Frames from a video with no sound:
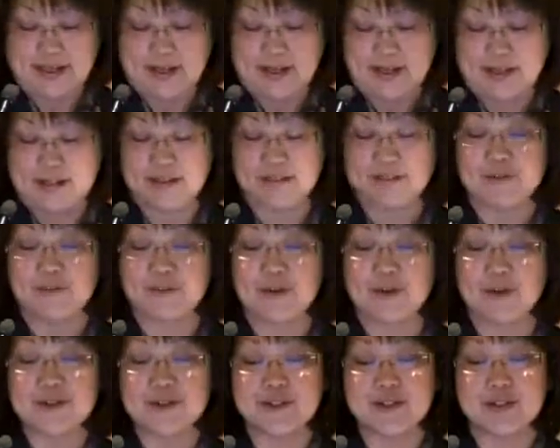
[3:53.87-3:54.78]
Okay, the
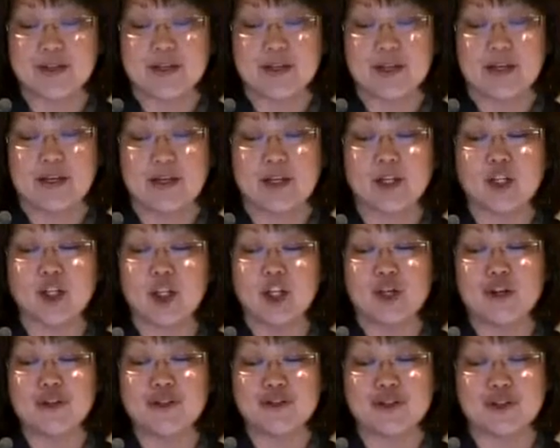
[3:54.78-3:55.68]
first
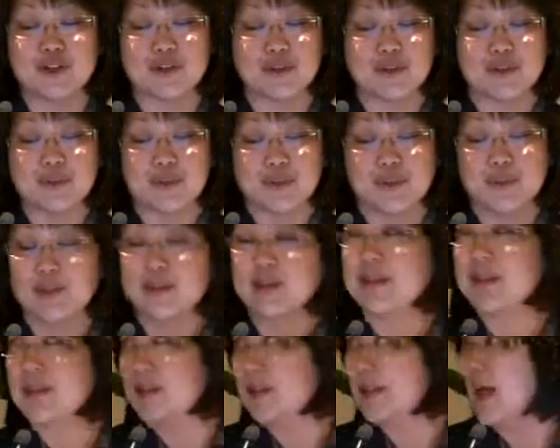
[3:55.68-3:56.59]
enclosure
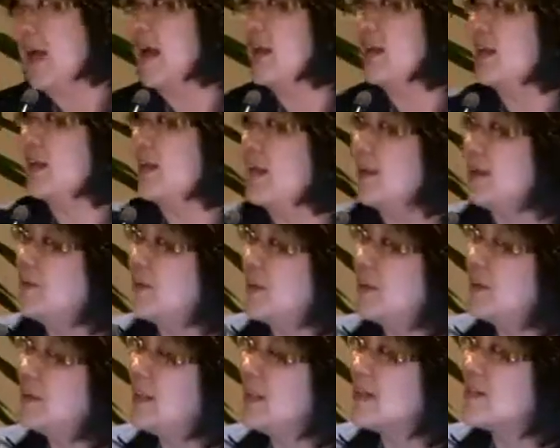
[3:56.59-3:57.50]
within that, and I
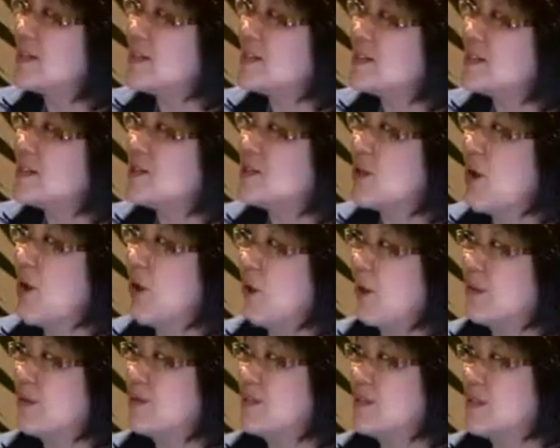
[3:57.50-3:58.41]
realize this is
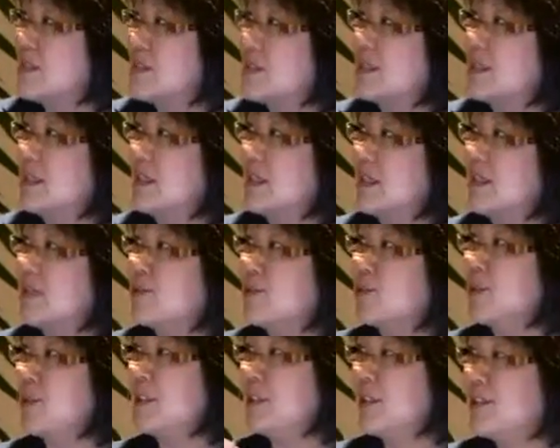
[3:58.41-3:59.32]
hard to see, it's
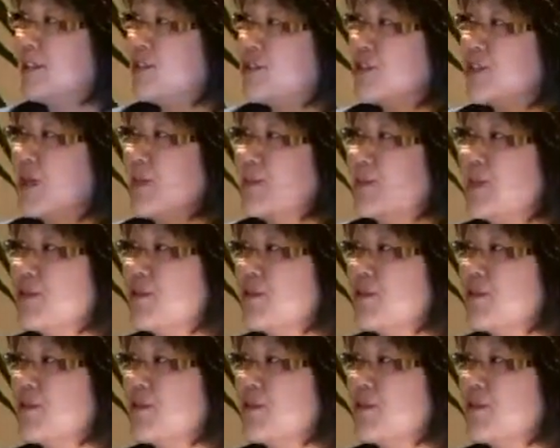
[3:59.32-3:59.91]
really just up there